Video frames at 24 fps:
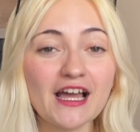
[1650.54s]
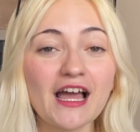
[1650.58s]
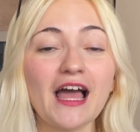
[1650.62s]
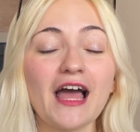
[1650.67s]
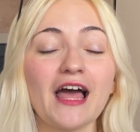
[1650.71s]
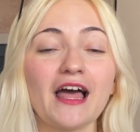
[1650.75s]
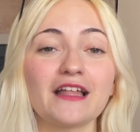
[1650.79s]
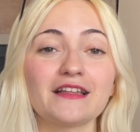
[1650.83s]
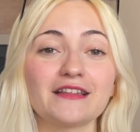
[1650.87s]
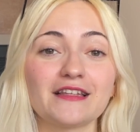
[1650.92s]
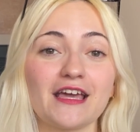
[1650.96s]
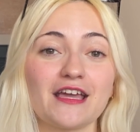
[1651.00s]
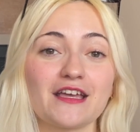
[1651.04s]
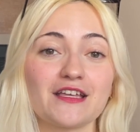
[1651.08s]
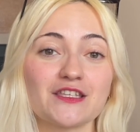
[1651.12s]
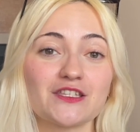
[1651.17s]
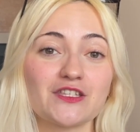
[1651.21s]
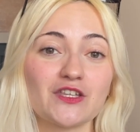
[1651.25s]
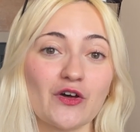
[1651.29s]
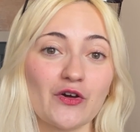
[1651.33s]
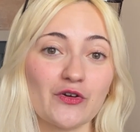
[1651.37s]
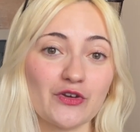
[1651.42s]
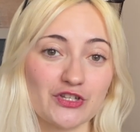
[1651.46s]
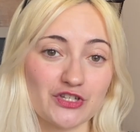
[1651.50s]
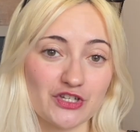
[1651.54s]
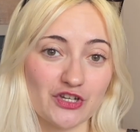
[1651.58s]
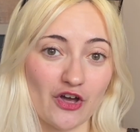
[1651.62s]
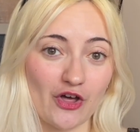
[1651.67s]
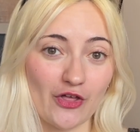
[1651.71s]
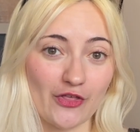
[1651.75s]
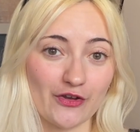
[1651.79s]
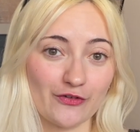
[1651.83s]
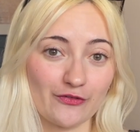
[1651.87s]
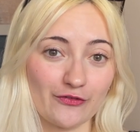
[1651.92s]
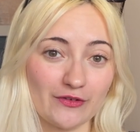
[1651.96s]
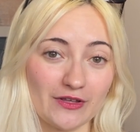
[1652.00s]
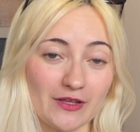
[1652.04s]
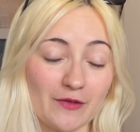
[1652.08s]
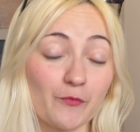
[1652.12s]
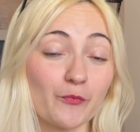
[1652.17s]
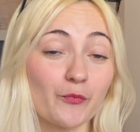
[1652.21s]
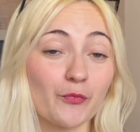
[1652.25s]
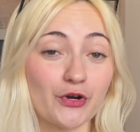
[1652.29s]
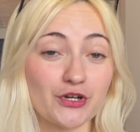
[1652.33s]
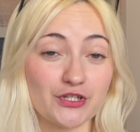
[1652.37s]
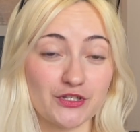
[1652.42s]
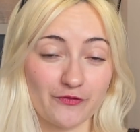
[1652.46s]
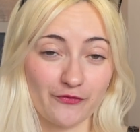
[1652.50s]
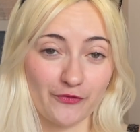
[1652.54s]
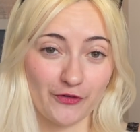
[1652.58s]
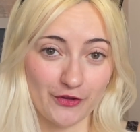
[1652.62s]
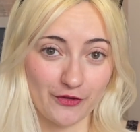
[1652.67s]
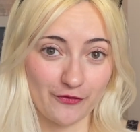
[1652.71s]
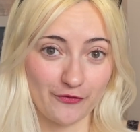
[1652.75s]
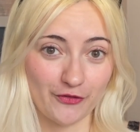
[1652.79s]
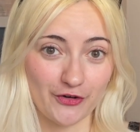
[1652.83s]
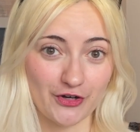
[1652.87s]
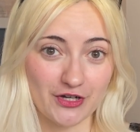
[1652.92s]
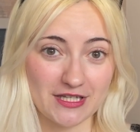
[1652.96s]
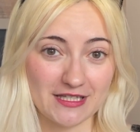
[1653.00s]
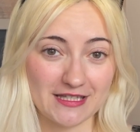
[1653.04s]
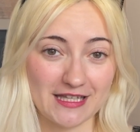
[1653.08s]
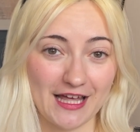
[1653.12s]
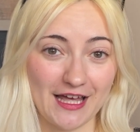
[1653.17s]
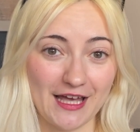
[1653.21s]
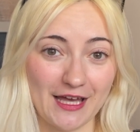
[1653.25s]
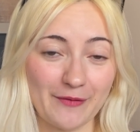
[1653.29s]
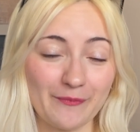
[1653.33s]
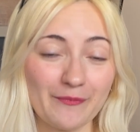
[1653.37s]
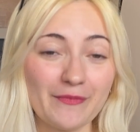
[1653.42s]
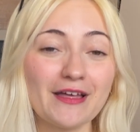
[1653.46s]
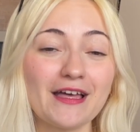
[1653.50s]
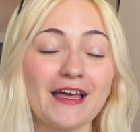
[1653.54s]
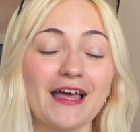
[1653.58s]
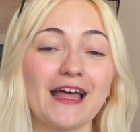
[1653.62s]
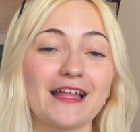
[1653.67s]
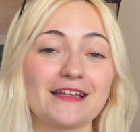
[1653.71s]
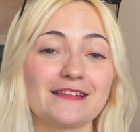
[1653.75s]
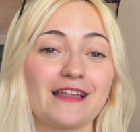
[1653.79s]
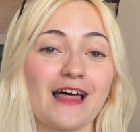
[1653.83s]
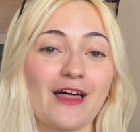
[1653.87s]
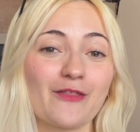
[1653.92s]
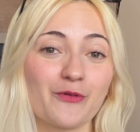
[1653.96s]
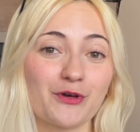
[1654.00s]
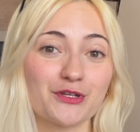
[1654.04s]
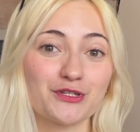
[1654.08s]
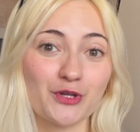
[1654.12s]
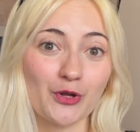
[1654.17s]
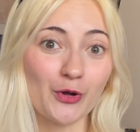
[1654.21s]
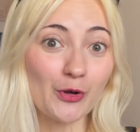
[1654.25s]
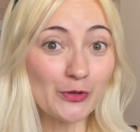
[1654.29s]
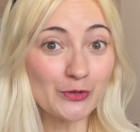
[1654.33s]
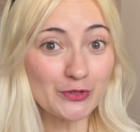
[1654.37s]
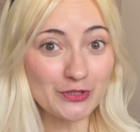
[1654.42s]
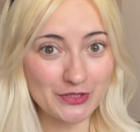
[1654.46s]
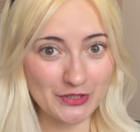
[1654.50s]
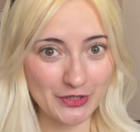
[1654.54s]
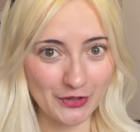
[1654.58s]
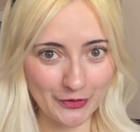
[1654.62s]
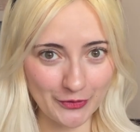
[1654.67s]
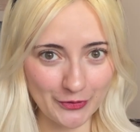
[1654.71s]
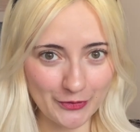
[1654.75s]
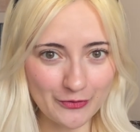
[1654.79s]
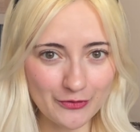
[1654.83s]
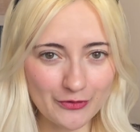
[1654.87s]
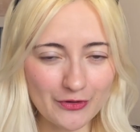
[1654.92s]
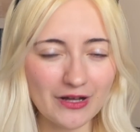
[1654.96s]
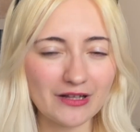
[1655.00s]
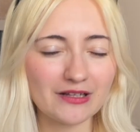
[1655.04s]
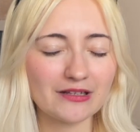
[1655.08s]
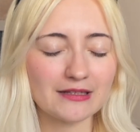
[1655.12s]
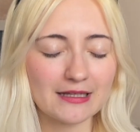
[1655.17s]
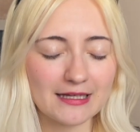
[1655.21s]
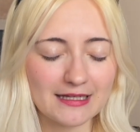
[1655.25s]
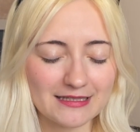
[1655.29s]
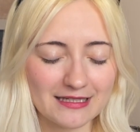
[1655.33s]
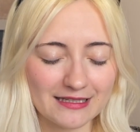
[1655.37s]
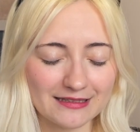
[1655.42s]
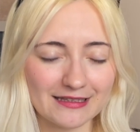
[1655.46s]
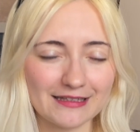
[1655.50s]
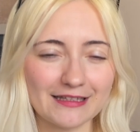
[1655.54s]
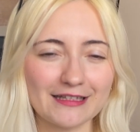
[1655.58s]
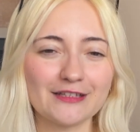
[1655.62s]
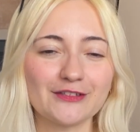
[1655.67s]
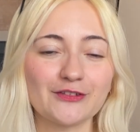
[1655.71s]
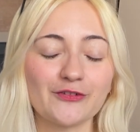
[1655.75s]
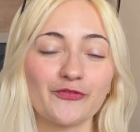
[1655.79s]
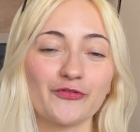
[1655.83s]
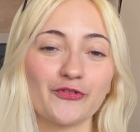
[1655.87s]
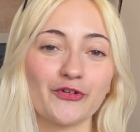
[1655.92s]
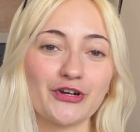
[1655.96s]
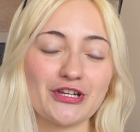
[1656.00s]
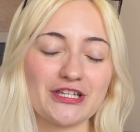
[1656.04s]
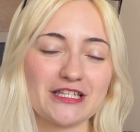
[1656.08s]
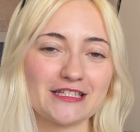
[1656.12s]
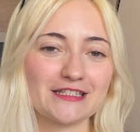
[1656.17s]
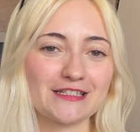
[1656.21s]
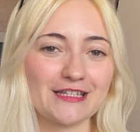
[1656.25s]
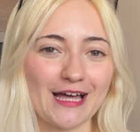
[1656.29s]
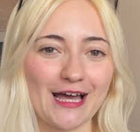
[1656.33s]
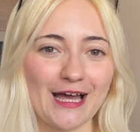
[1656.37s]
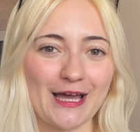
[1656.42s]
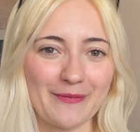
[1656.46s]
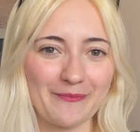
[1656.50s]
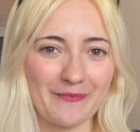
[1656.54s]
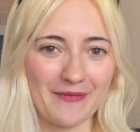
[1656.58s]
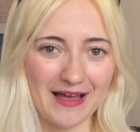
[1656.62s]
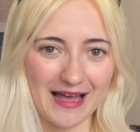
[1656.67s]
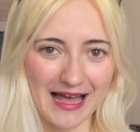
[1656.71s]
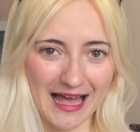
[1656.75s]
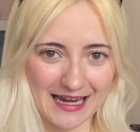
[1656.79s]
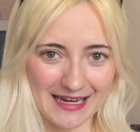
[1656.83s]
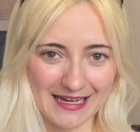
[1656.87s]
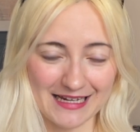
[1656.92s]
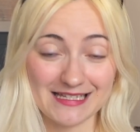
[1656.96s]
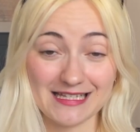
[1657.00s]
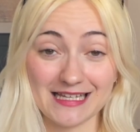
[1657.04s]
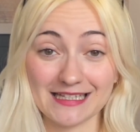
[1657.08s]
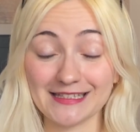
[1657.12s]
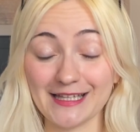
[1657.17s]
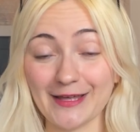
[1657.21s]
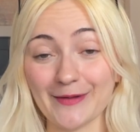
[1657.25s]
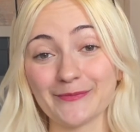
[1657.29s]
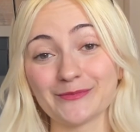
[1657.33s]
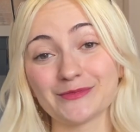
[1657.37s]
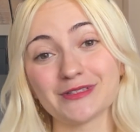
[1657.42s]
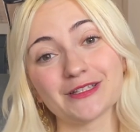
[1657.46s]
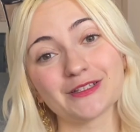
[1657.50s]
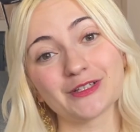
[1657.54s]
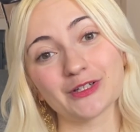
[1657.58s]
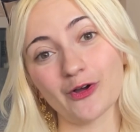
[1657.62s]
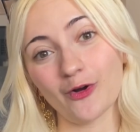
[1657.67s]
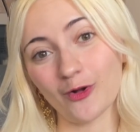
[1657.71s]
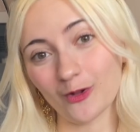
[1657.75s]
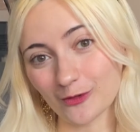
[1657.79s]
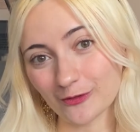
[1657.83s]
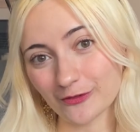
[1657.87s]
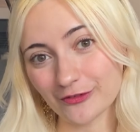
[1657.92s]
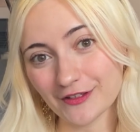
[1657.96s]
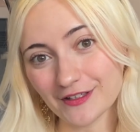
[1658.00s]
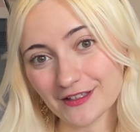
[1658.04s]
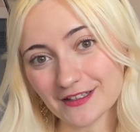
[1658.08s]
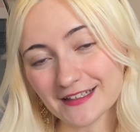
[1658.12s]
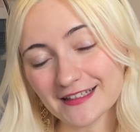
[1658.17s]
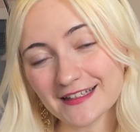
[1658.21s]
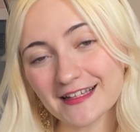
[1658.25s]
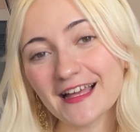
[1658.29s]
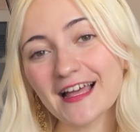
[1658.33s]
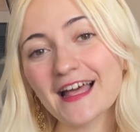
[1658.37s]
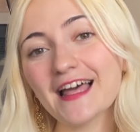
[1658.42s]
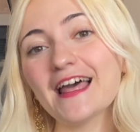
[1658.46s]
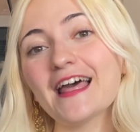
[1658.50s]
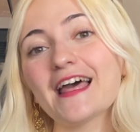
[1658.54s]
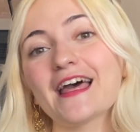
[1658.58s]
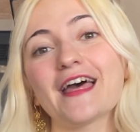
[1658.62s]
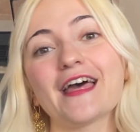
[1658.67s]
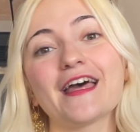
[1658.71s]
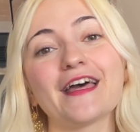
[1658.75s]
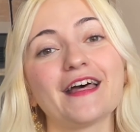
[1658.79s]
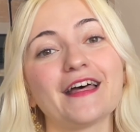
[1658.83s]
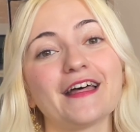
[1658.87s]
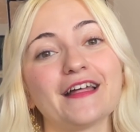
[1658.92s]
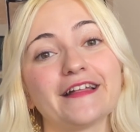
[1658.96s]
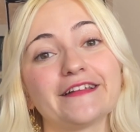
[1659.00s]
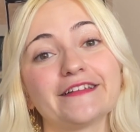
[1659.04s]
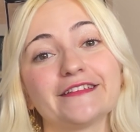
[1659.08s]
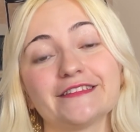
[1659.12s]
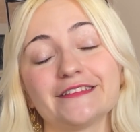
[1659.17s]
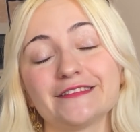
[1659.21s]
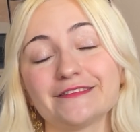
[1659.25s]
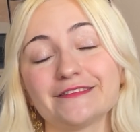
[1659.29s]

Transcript: they saw each other in person for the first time, and that was also allegedly the first time Alex attempted golfing. And